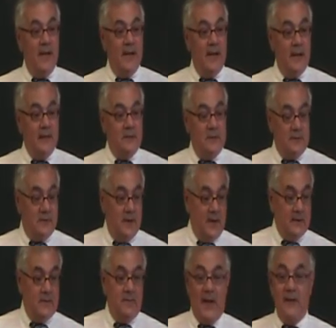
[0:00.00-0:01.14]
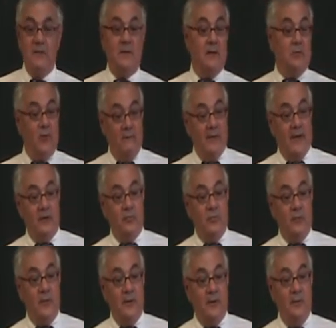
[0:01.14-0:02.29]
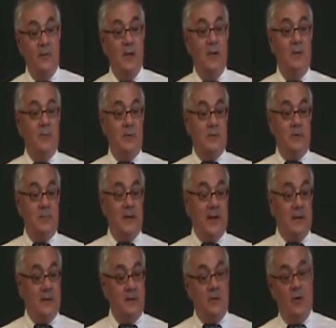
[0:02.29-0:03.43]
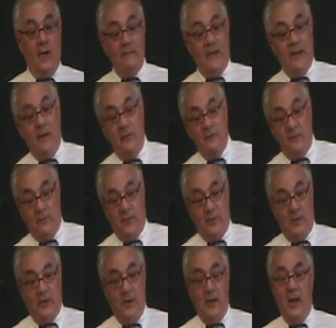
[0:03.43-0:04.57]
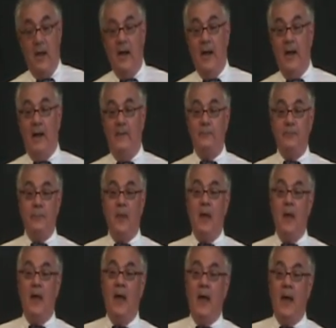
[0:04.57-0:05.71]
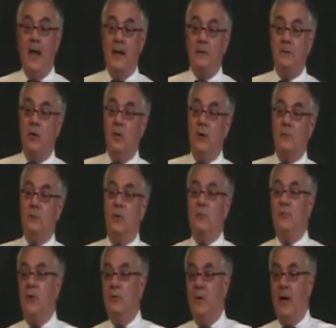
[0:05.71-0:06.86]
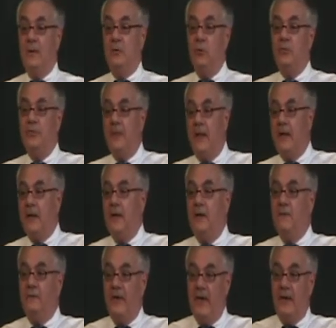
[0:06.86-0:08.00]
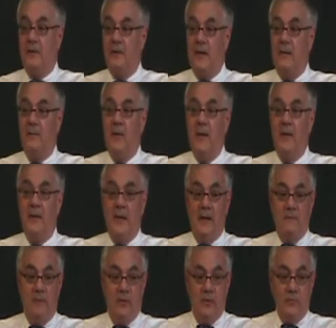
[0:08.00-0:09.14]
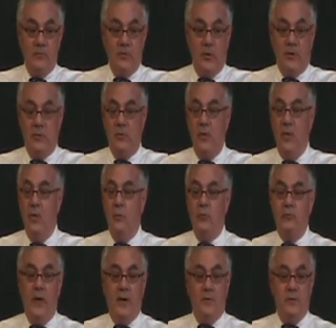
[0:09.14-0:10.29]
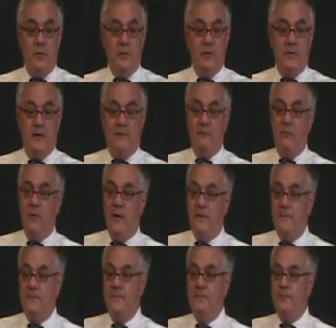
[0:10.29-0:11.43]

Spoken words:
AIG. I said, you have $82 billion. Mr. Bernanke said, no, I have $800 billion. And so here's what we're trying to do. I do think, in fairness to them, they had very little choice. We're trying to do this in several ways.